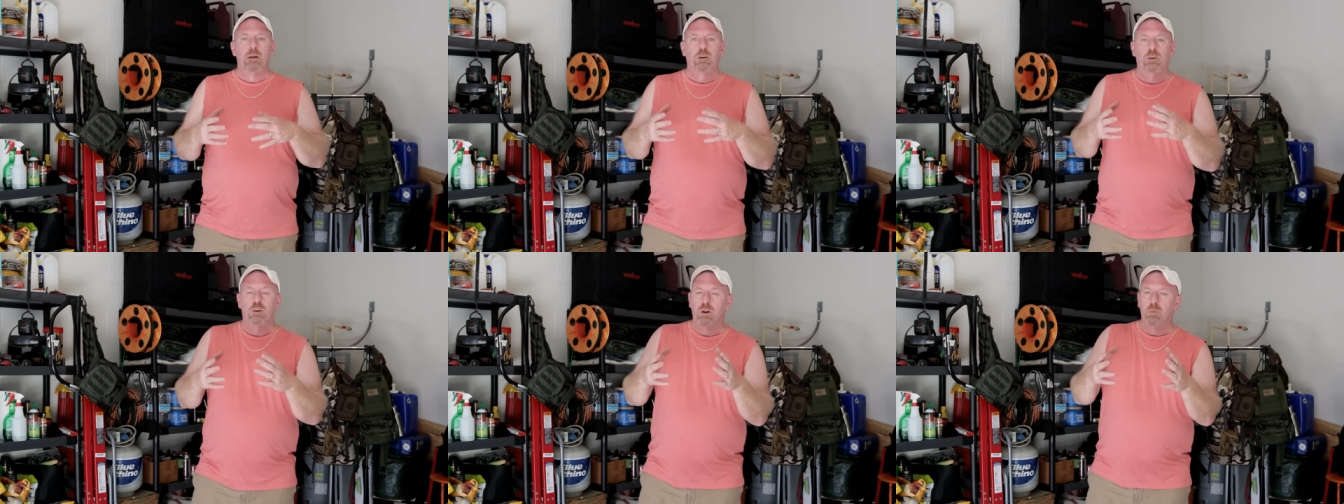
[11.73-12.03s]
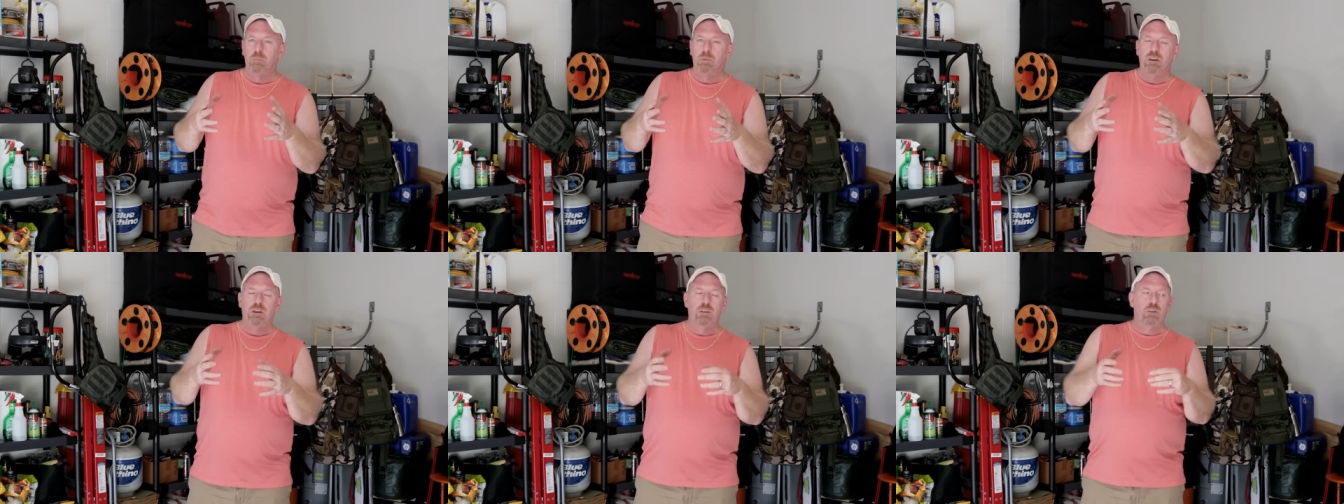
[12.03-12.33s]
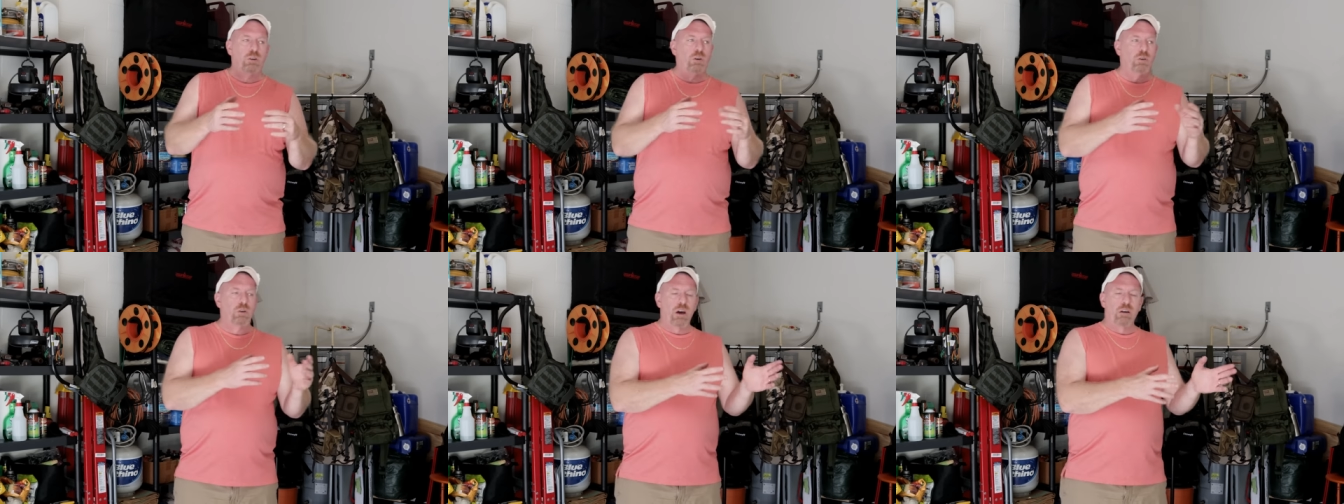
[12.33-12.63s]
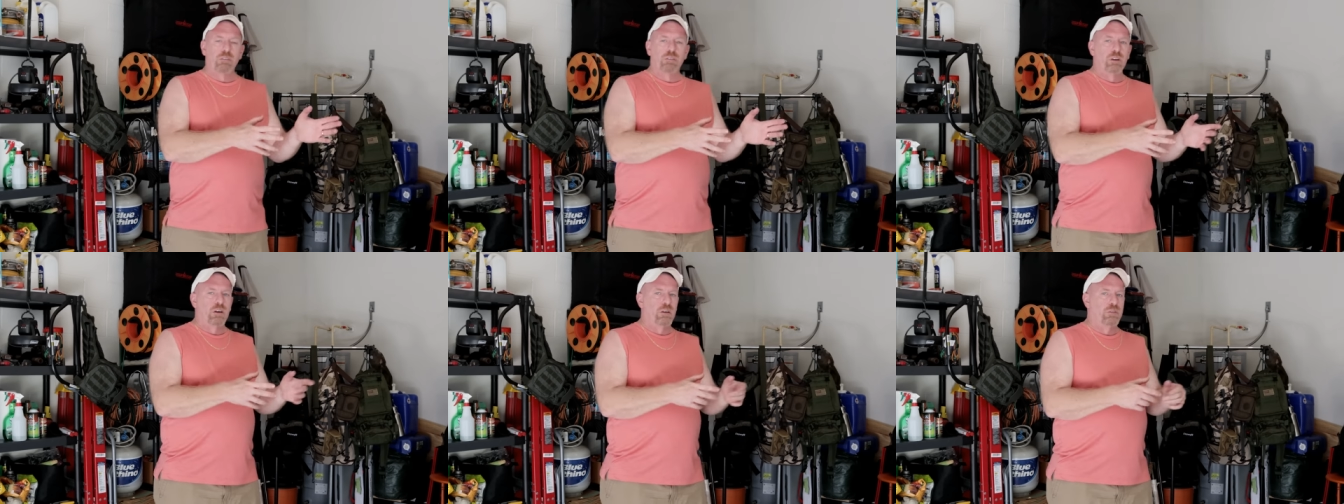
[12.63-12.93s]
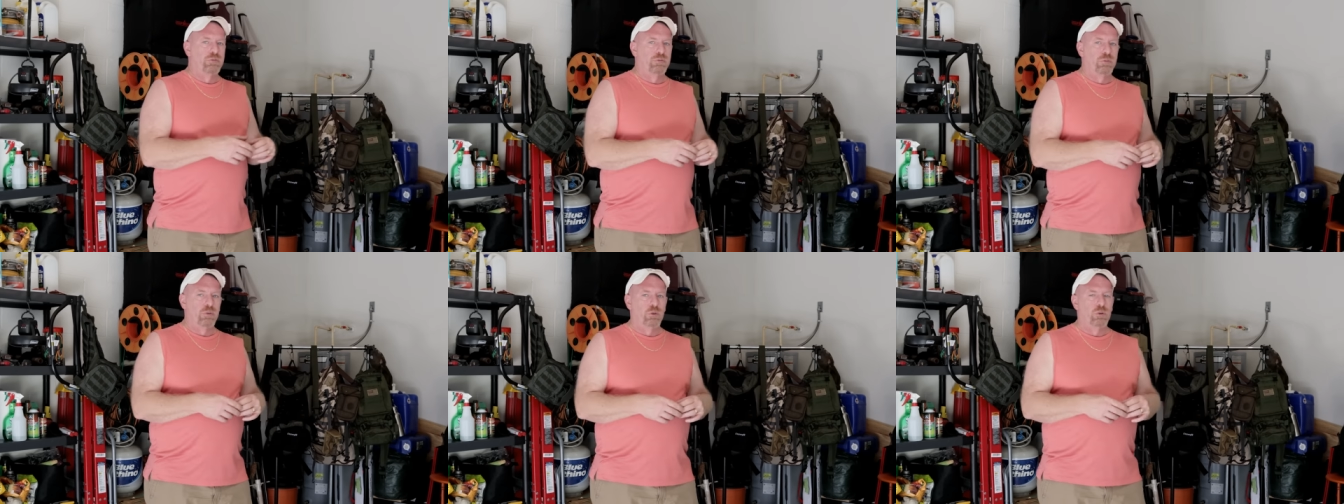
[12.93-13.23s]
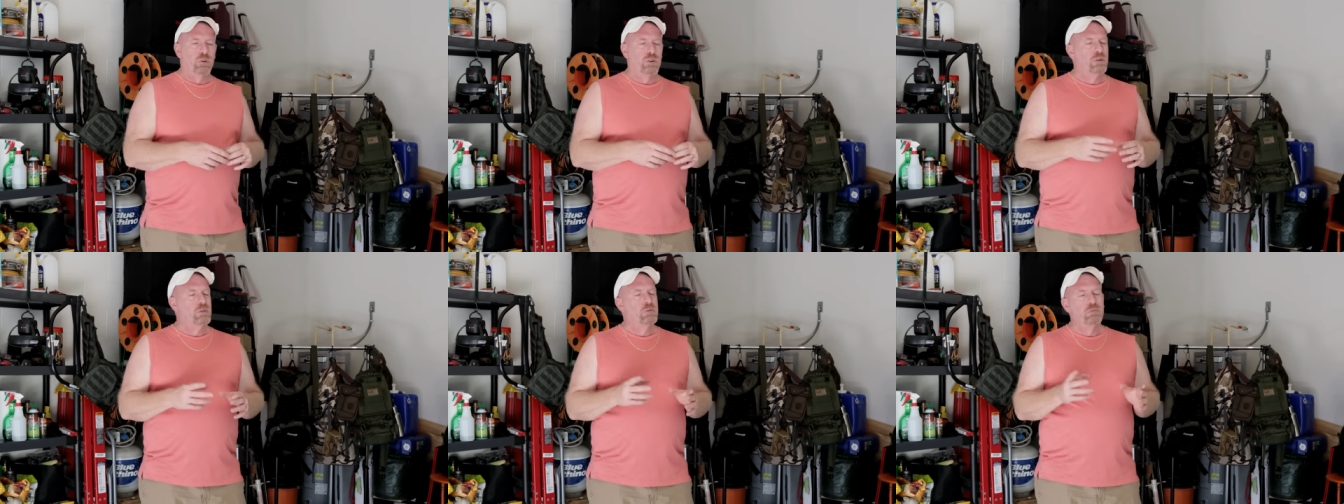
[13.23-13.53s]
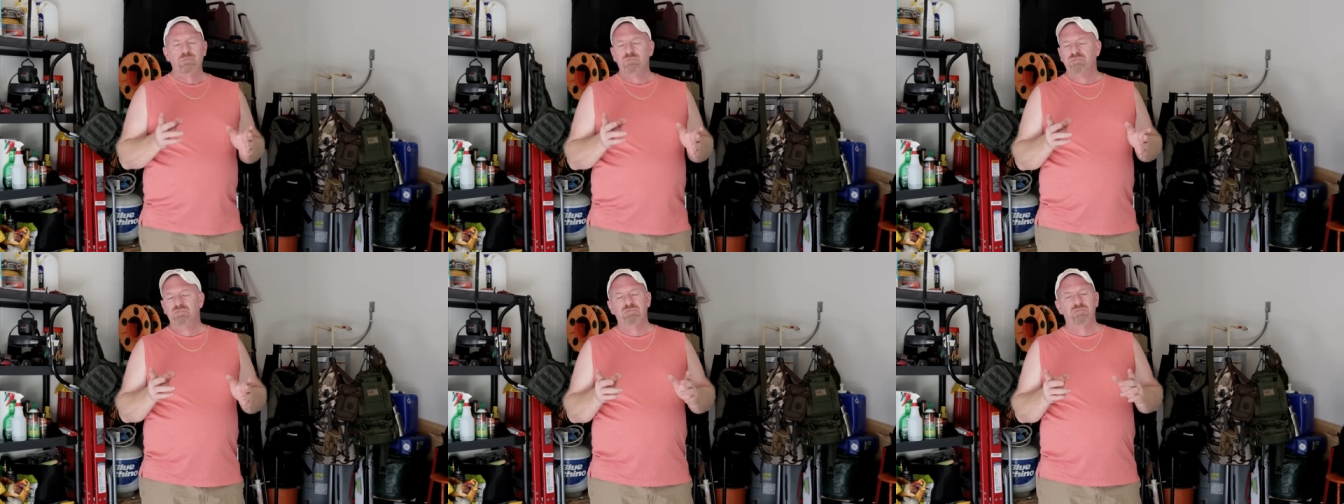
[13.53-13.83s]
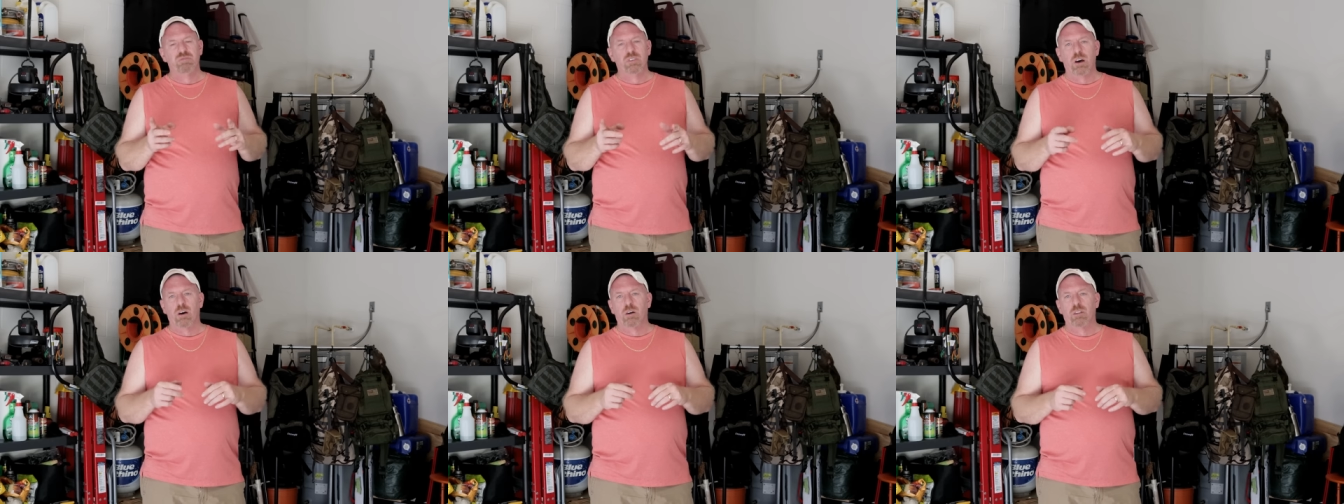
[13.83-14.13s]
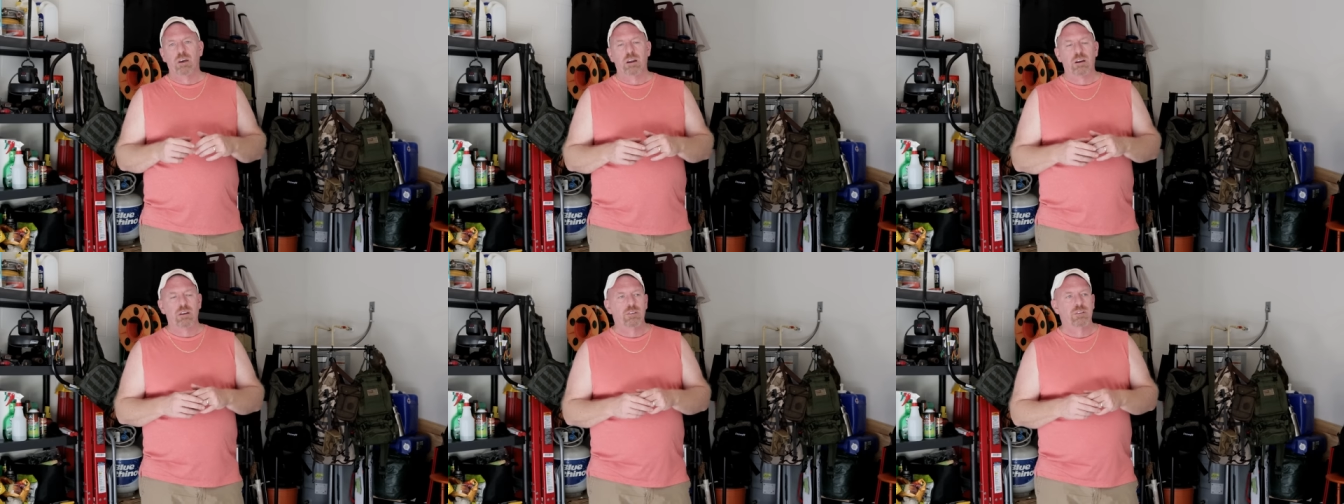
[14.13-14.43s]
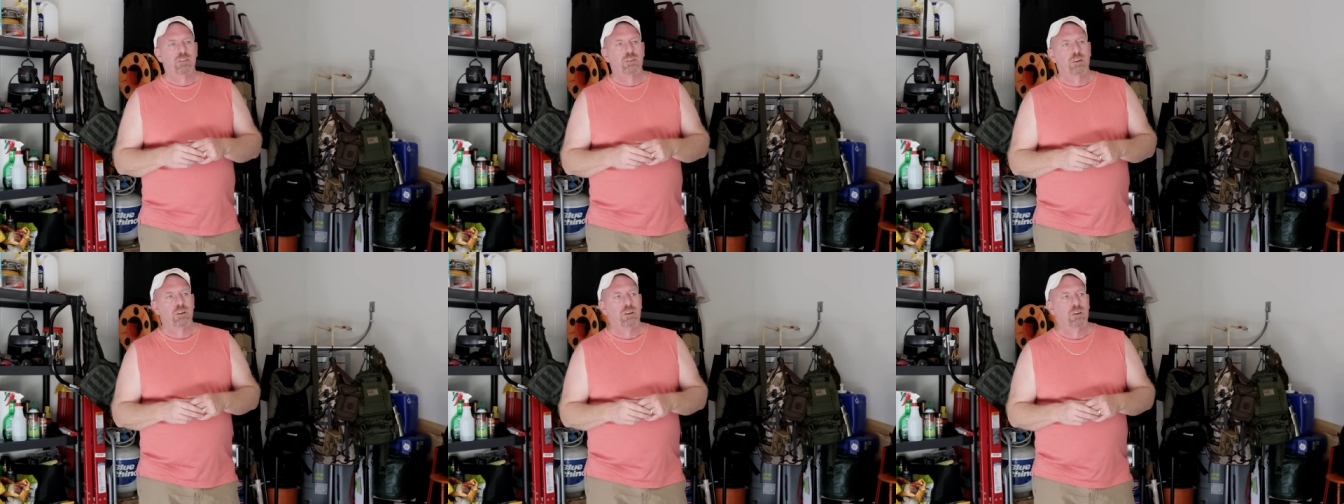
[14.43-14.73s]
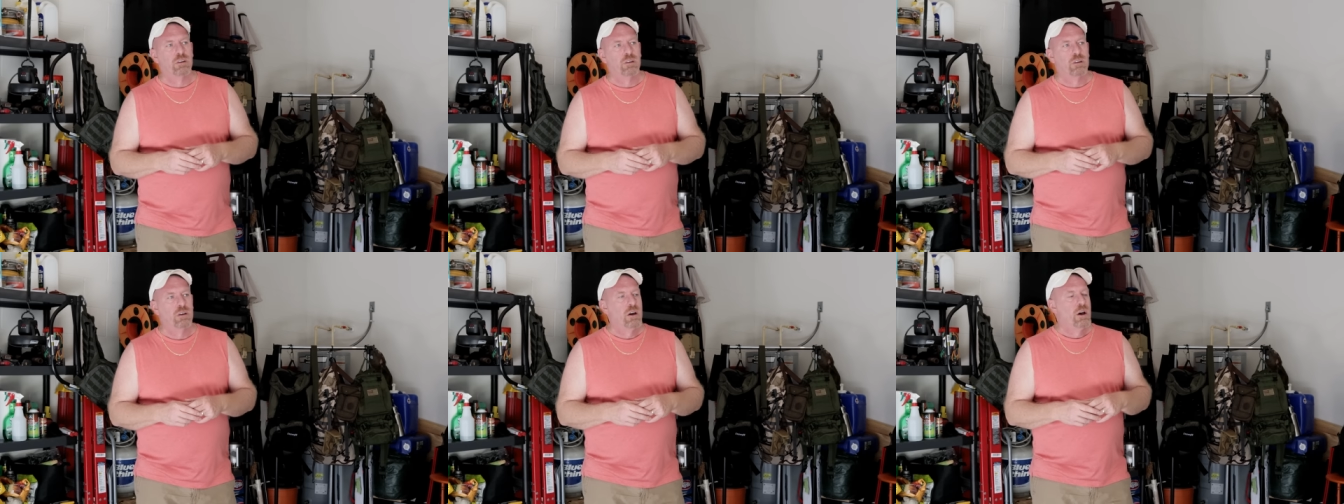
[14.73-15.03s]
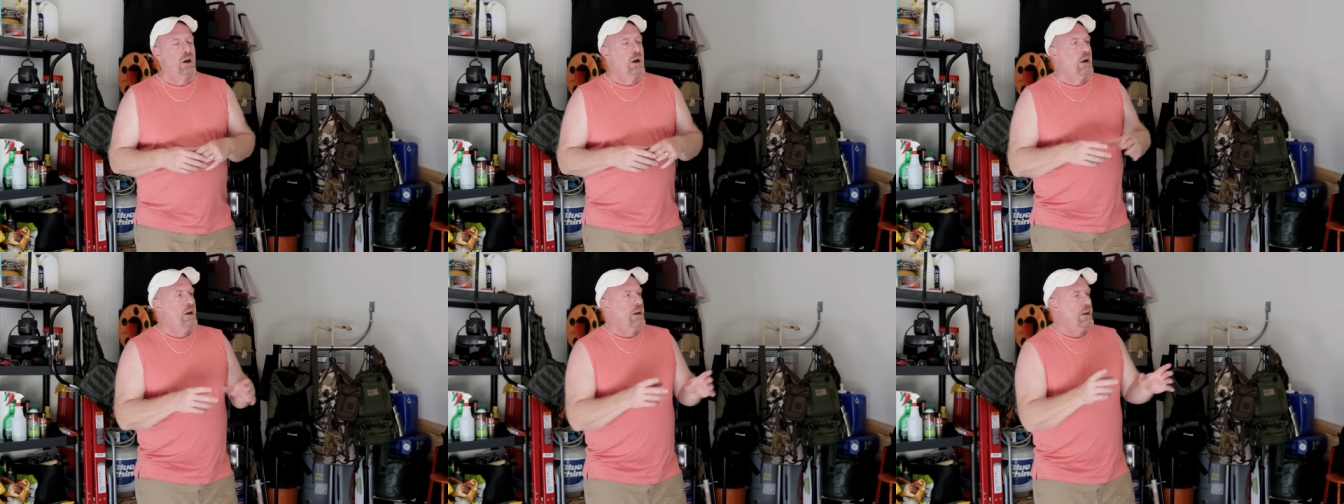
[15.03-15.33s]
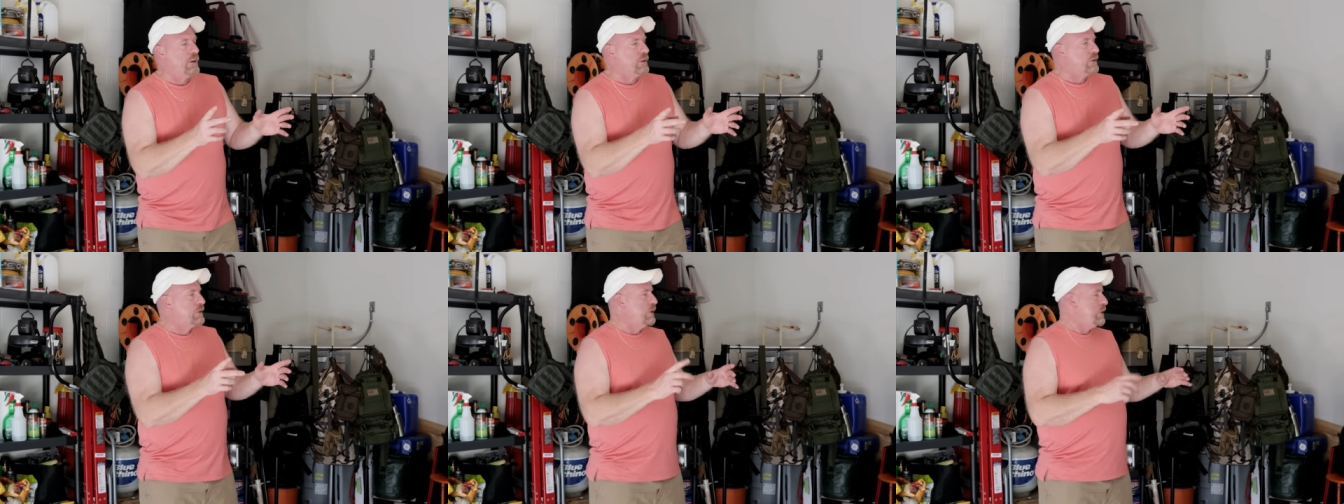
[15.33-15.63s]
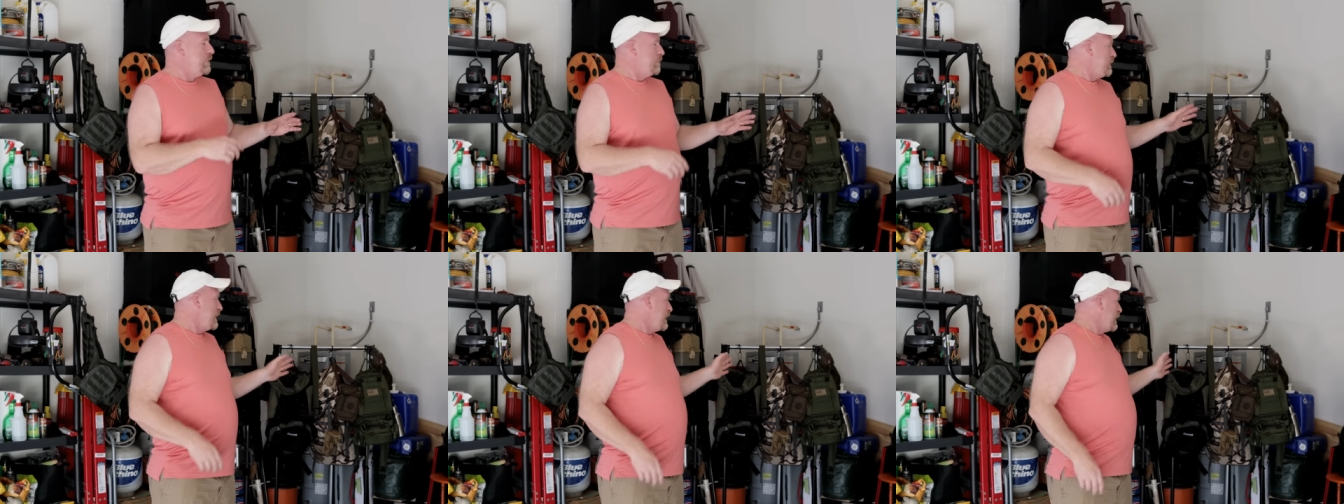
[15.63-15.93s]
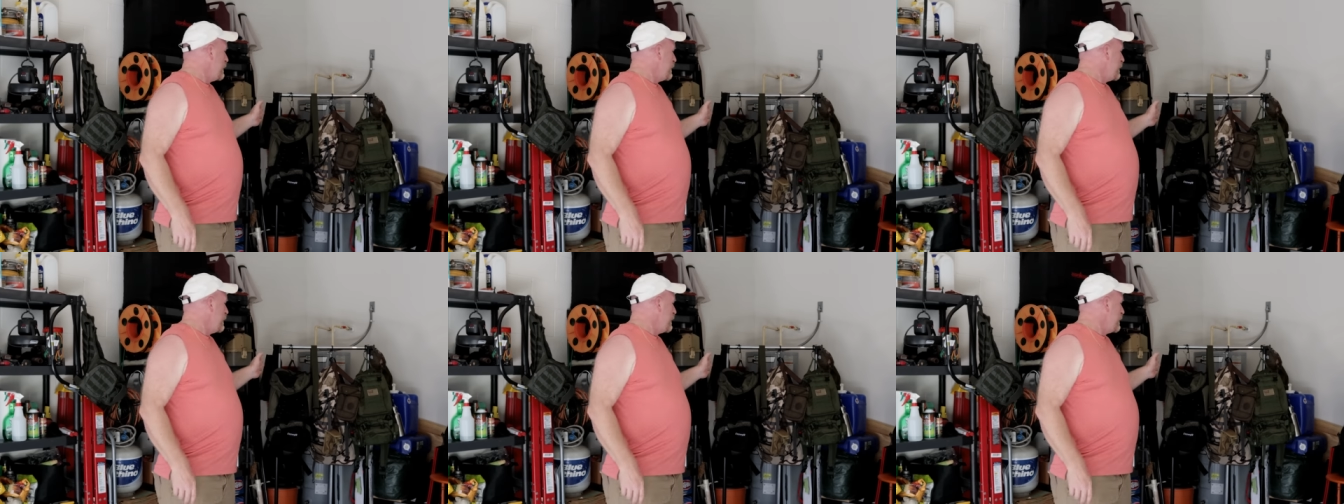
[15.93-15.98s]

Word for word: Could it be you don't have enough food? No, that isn't it. It could it be